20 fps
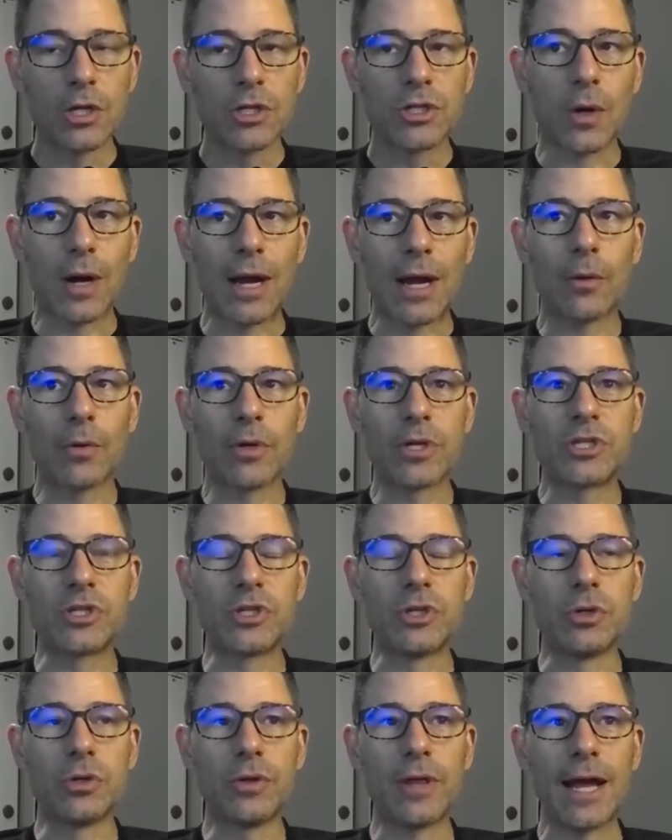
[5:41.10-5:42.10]
So I always
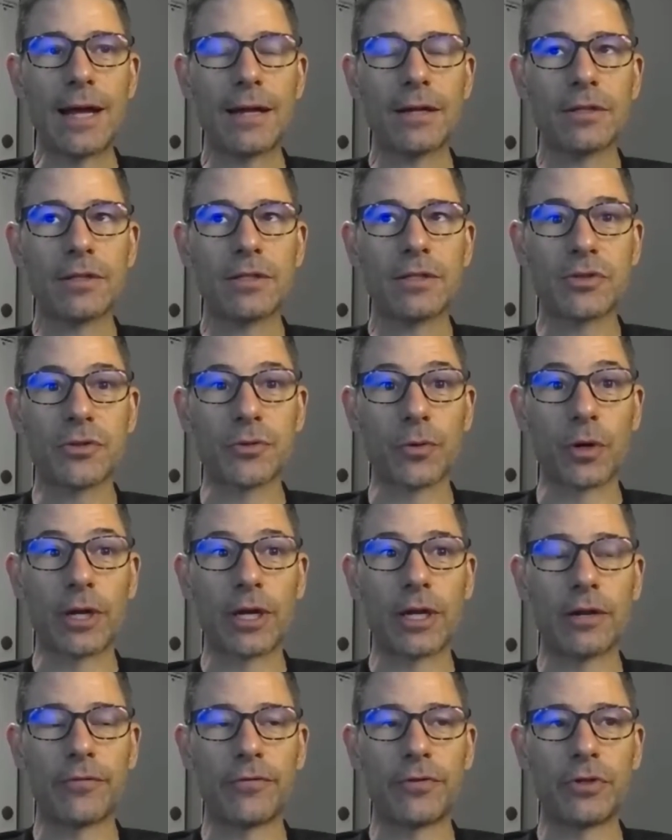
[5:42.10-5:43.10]
knew that
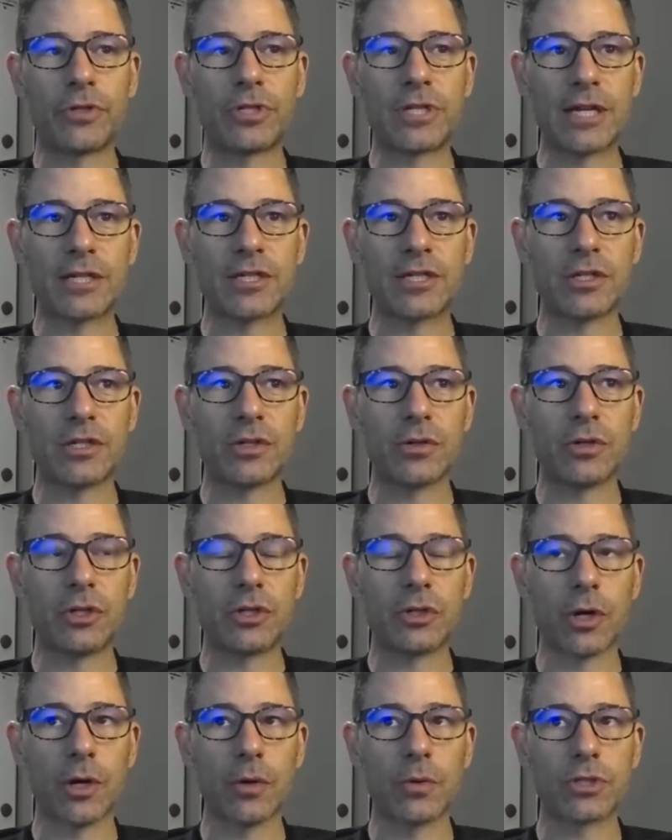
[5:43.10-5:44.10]
throwing in a few sessions you
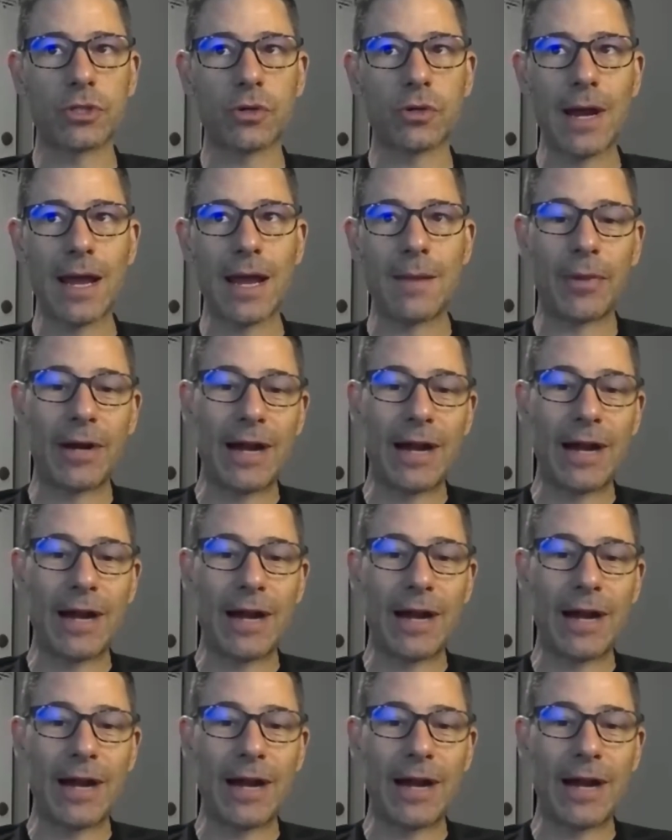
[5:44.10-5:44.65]
enjoy was great,